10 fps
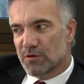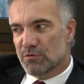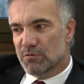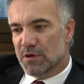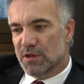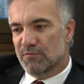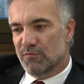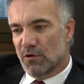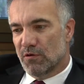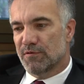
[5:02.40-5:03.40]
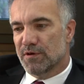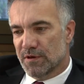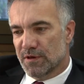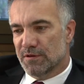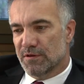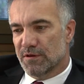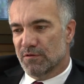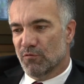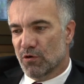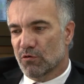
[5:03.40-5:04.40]
you involving in
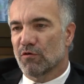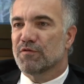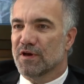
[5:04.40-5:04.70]
the work of